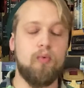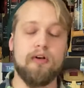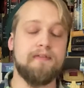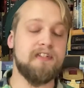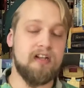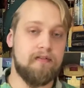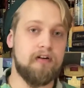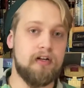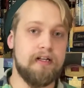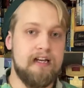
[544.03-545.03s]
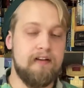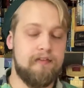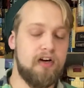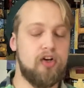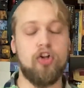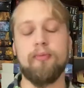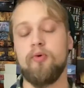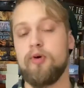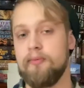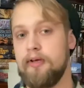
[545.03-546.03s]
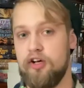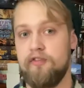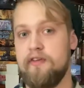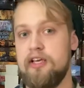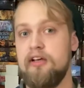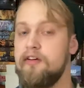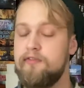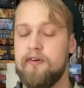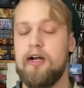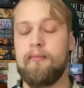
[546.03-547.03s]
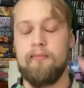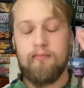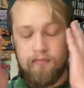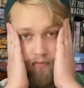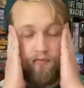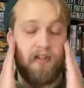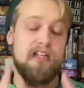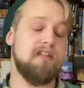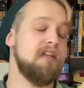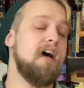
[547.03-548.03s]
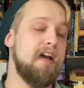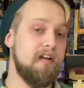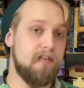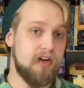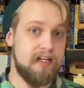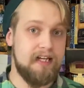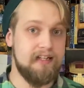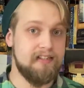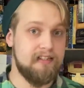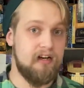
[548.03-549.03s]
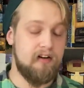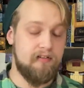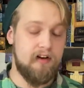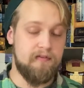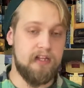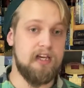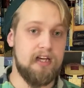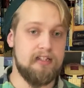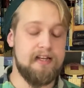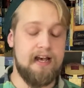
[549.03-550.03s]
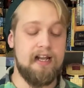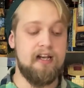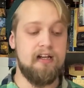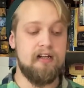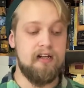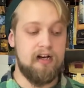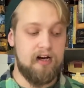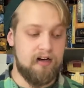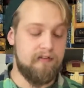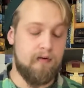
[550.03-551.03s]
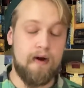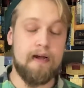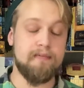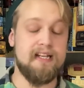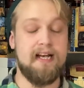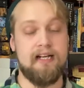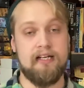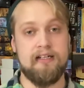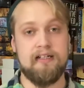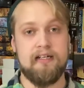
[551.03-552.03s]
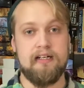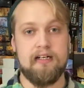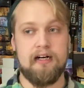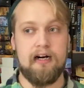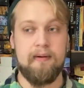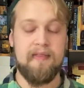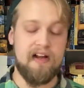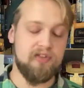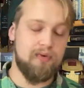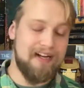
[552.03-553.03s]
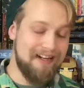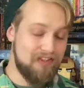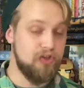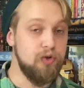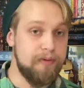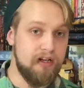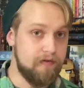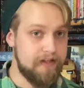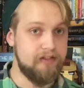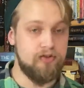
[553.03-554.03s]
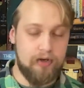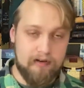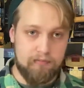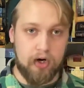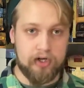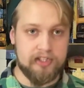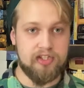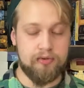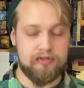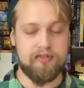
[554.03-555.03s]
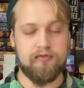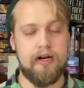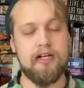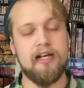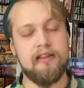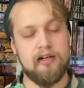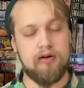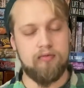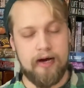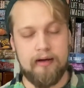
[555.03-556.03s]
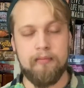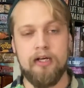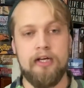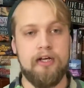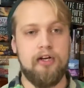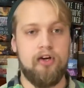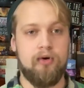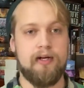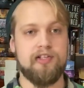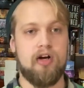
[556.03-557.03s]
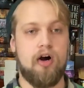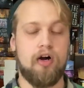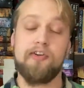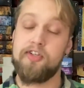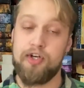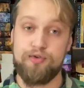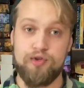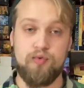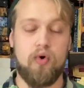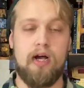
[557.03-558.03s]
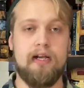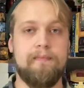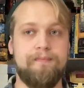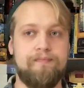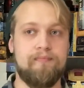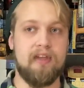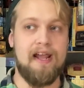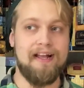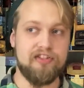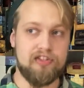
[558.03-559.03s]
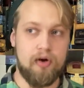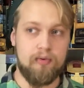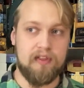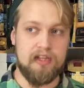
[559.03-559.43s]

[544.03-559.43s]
would have suffered if there had only been one POV from the inside of the kid's head, of Aram's head. And that is why it has 2 POVs. So you have Marcus, who is his friend, and then Aram, who is our chosen one. And so